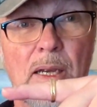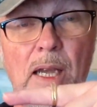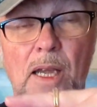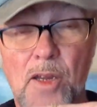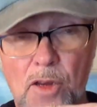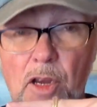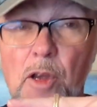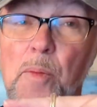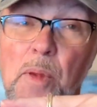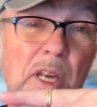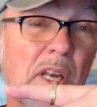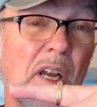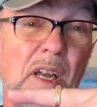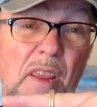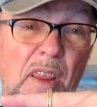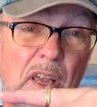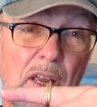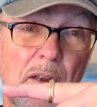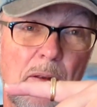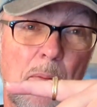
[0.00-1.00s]
And you could be
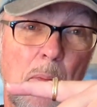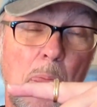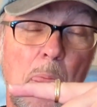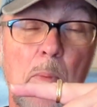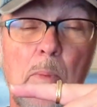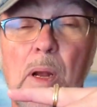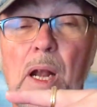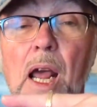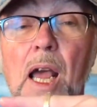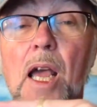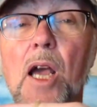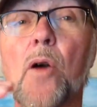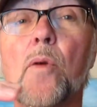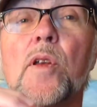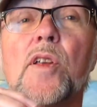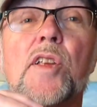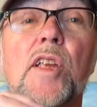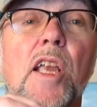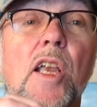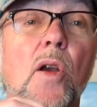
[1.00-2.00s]
done then. But I
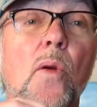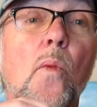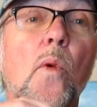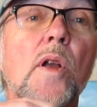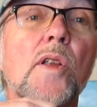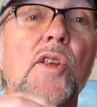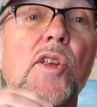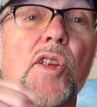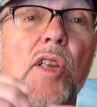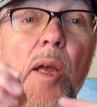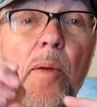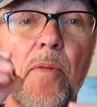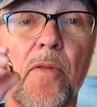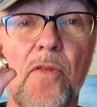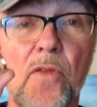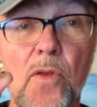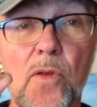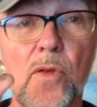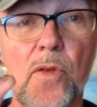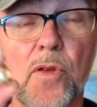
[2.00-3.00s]
always take it one step
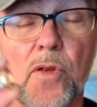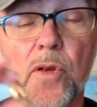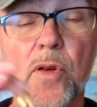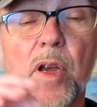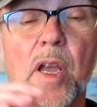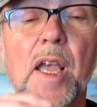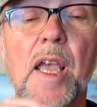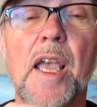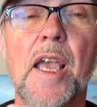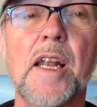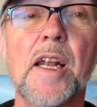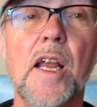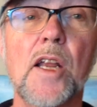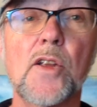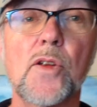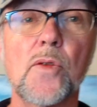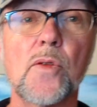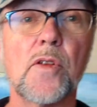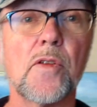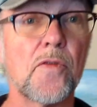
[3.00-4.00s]
further, and I
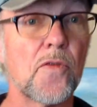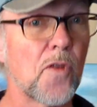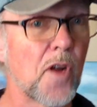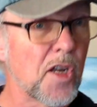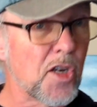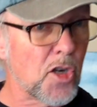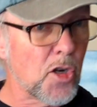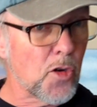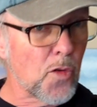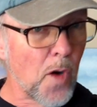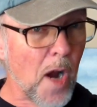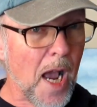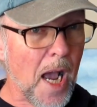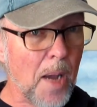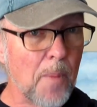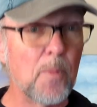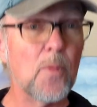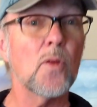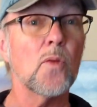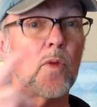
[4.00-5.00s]
do the French
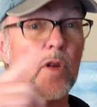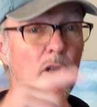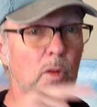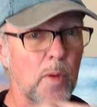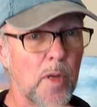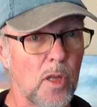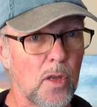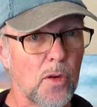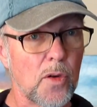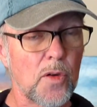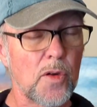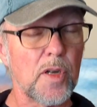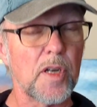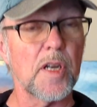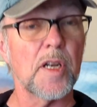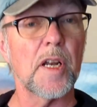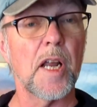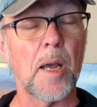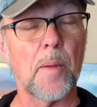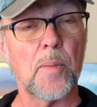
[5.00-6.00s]
drop, which we learned
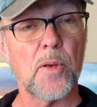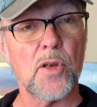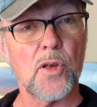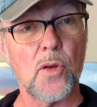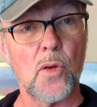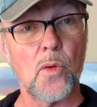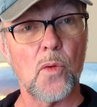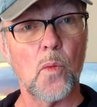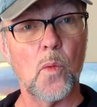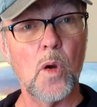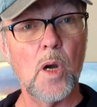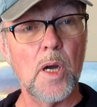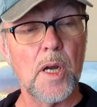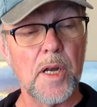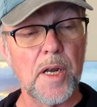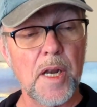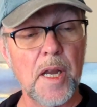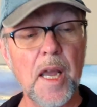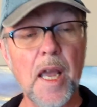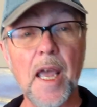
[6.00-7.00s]
in episode
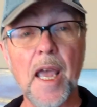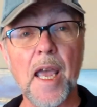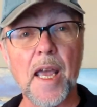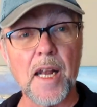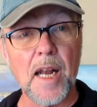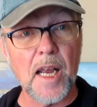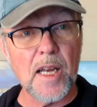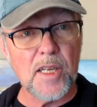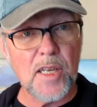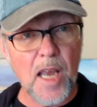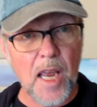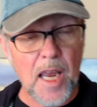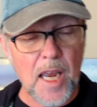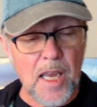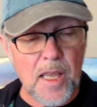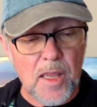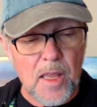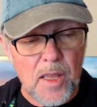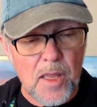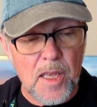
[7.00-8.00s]
1, and I
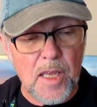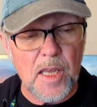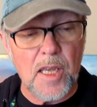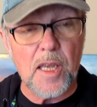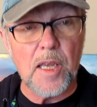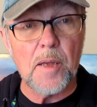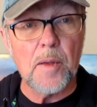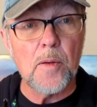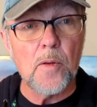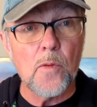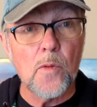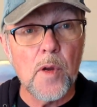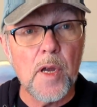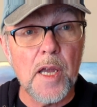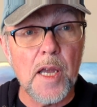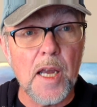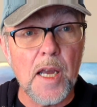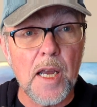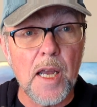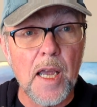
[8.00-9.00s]
take the
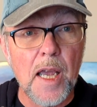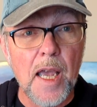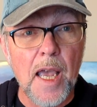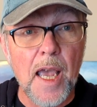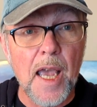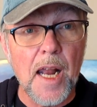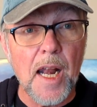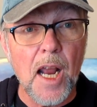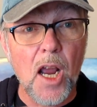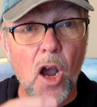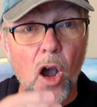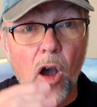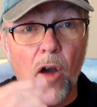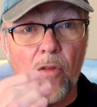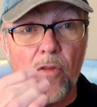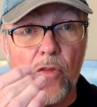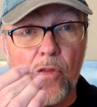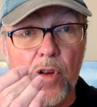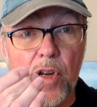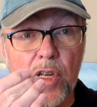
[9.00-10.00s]
ring and I
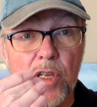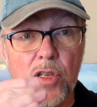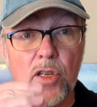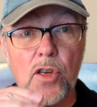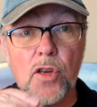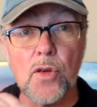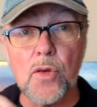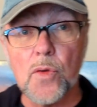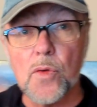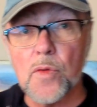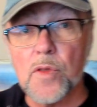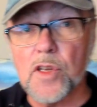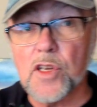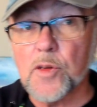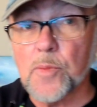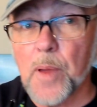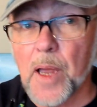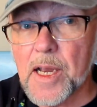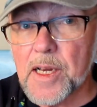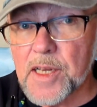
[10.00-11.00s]
offer it to the
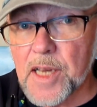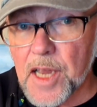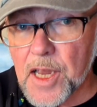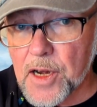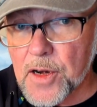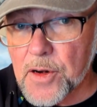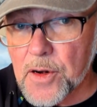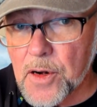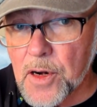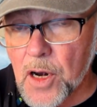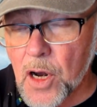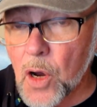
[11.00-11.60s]
spectator.